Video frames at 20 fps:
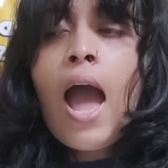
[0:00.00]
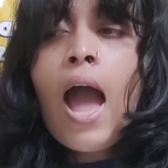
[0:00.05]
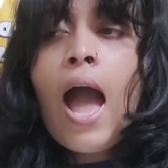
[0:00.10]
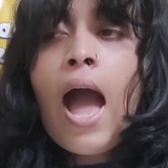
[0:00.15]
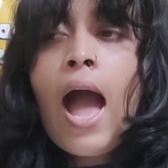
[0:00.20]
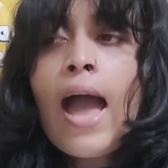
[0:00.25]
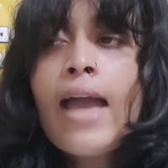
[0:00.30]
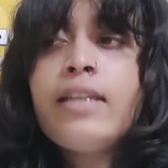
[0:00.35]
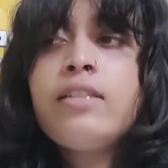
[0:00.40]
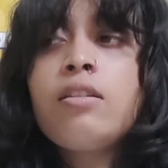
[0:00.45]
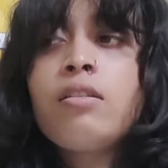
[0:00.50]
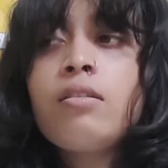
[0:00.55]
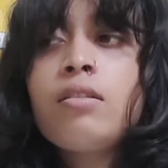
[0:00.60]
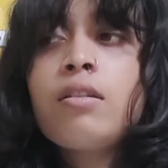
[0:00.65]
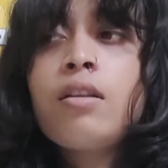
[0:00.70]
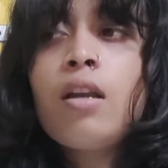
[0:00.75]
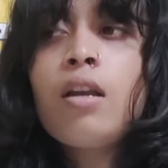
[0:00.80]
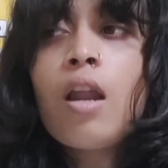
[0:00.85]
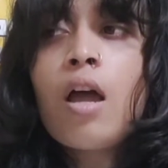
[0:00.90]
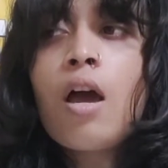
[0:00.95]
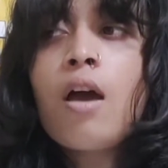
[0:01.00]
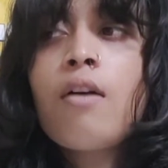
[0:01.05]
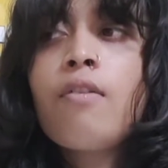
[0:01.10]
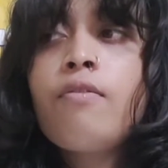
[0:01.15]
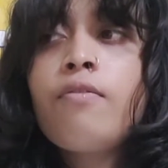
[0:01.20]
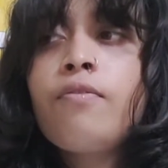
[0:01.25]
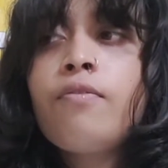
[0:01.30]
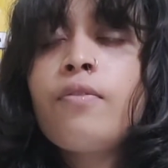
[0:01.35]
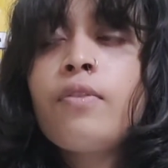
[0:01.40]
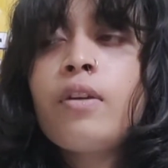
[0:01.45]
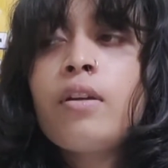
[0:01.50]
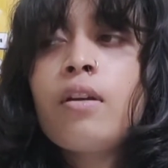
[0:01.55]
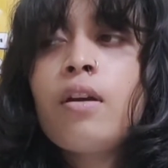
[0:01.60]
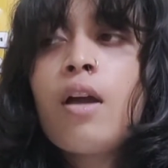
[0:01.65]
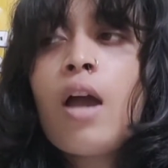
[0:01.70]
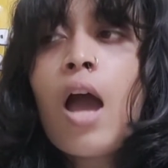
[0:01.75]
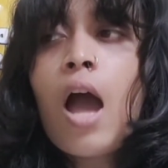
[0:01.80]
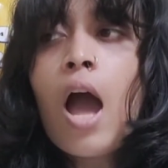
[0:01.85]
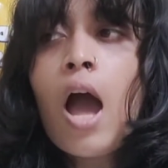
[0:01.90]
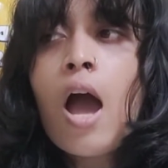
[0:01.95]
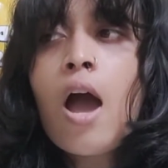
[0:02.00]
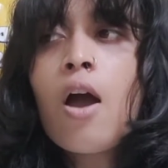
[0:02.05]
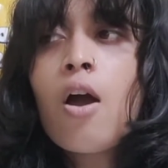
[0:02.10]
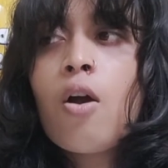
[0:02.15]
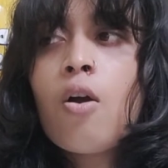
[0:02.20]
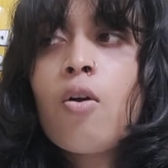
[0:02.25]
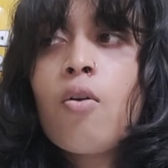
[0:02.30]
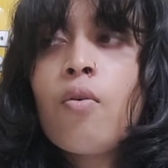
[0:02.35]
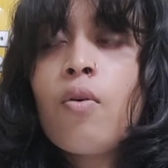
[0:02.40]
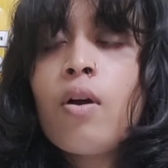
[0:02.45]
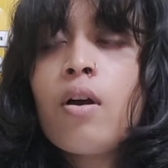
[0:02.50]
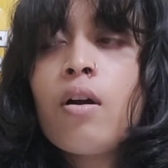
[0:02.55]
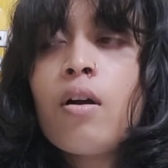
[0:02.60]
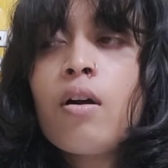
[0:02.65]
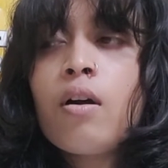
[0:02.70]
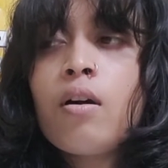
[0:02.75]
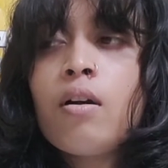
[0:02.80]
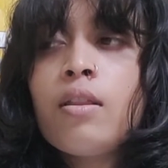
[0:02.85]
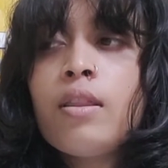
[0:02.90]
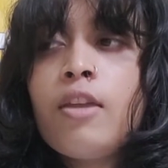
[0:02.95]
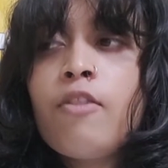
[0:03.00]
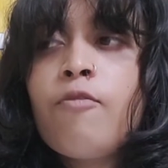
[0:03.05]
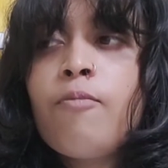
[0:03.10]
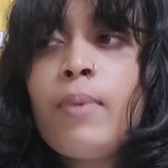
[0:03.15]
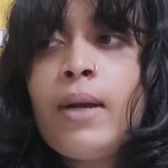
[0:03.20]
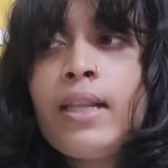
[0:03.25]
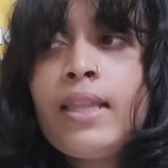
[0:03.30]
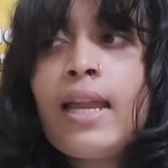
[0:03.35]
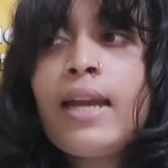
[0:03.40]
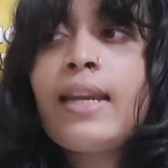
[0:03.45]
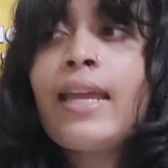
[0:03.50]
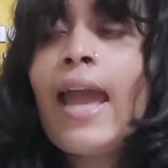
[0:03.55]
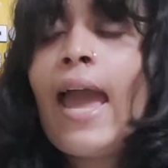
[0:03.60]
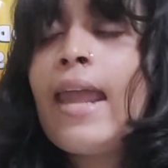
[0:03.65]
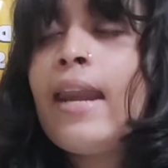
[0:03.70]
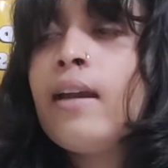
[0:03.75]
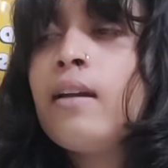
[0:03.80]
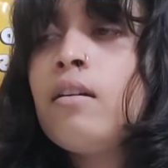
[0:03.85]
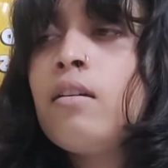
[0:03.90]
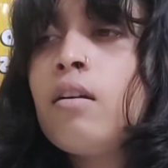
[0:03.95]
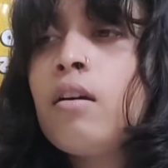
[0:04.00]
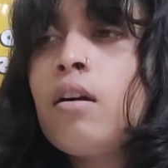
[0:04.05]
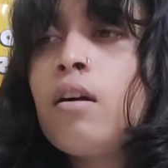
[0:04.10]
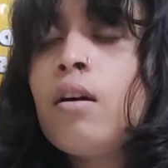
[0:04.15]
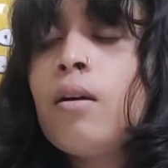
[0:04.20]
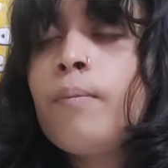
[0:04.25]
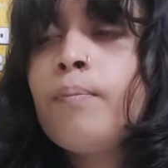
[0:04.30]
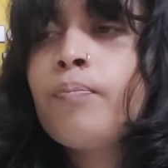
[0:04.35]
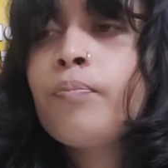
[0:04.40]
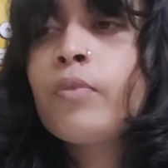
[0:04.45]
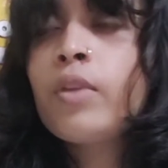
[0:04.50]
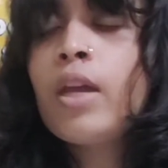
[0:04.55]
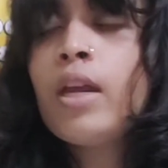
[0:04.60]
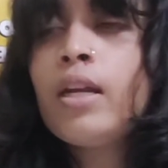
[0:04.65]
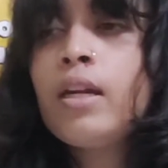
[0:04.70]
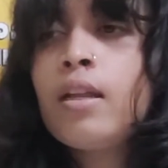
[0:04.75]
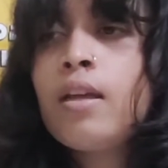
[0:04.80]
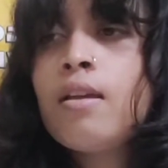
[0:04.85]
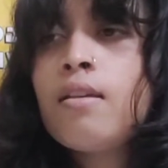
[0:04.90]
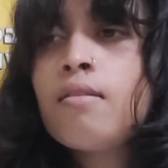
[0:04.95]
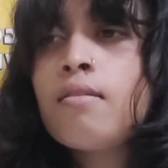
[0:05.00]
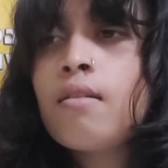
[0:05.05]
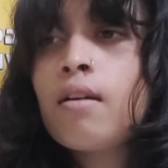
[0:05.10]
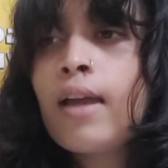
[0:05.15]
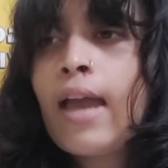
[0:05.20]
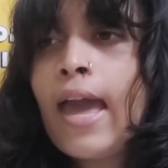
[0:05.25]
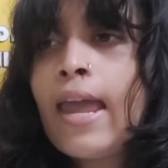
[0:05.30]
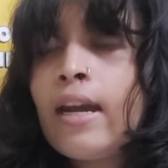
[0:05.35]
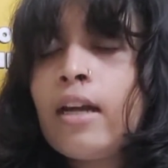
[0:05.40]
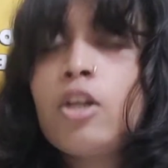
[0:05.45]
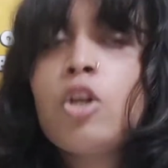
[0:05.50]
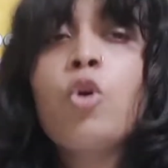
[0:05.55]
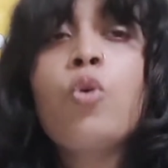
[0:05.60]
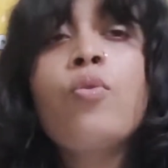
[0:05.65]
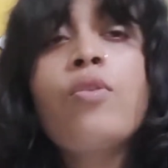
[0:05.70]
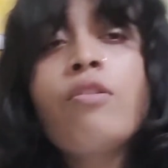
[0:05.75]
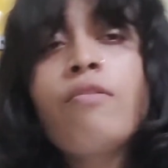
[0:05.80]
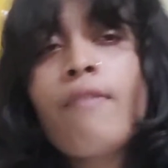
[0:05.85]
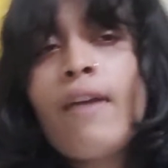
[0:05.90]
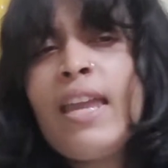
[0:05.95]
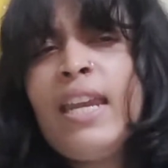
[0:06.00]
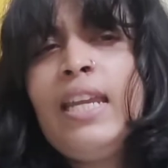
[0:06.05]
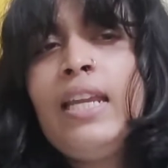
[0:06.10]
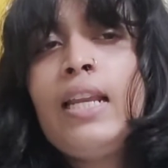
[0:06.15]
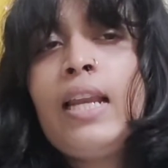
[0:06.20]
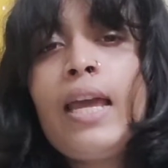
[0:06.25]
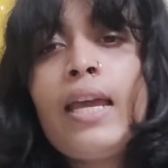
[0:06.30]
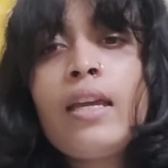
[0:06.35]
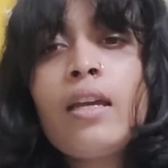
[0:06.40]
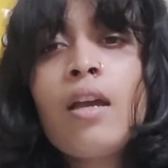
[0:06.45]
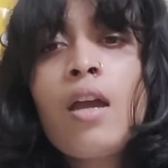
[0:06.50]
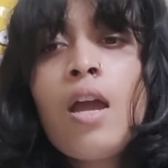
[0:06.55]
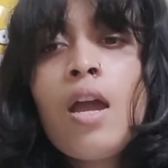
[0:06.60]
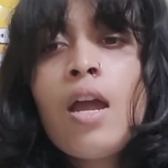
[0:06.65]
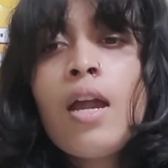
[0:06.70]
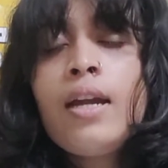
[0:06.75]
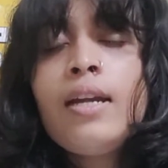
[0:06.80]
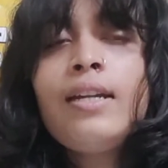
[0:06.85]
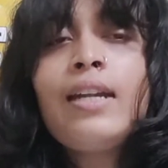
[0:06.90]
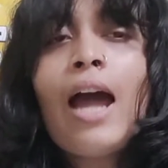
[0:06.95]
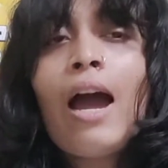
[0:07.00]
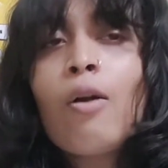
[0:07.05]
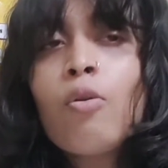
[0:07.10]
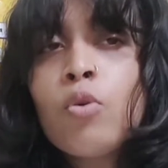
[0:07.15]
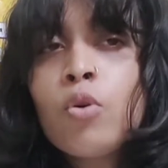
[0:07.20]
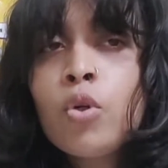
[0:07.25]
I just loved how they've built that character. It is a character who is very, like, down